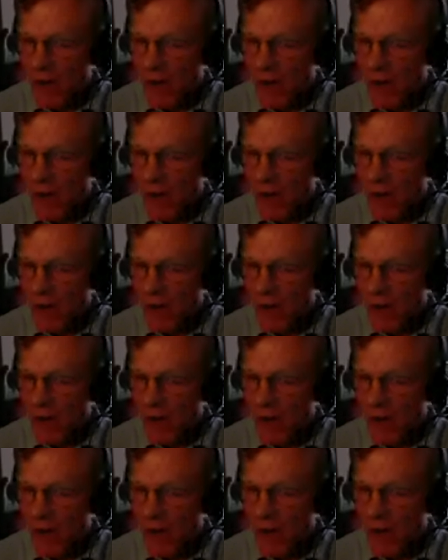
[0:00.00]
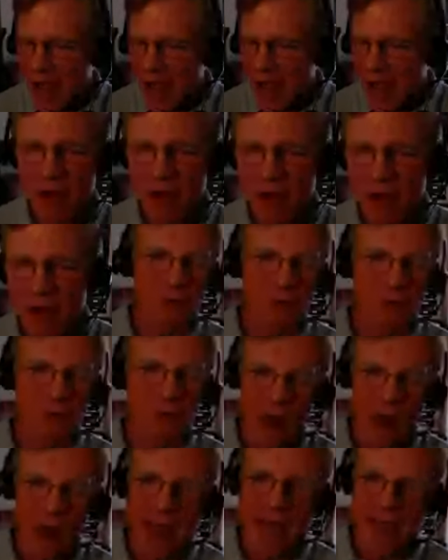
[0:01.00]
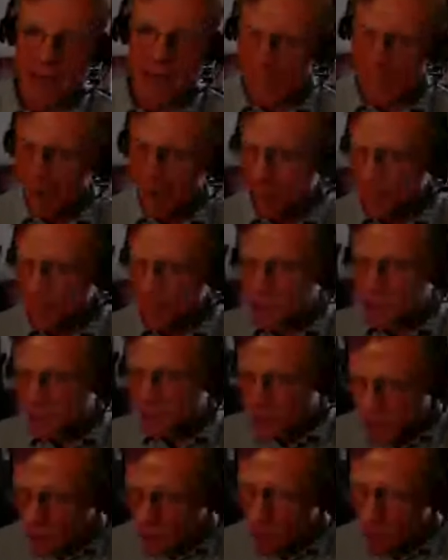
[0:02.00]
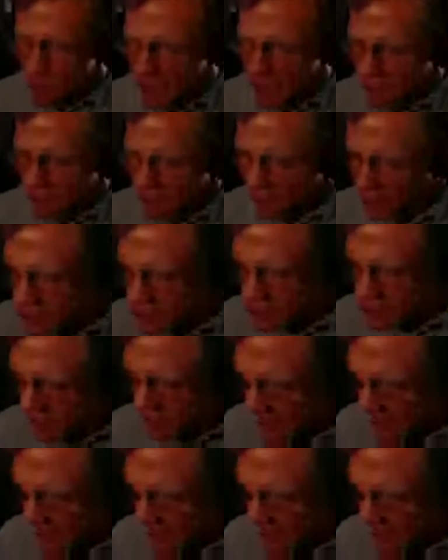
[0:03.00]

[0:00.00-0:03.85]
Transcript: it's from France, and I'm assuming it looks like beefsteak,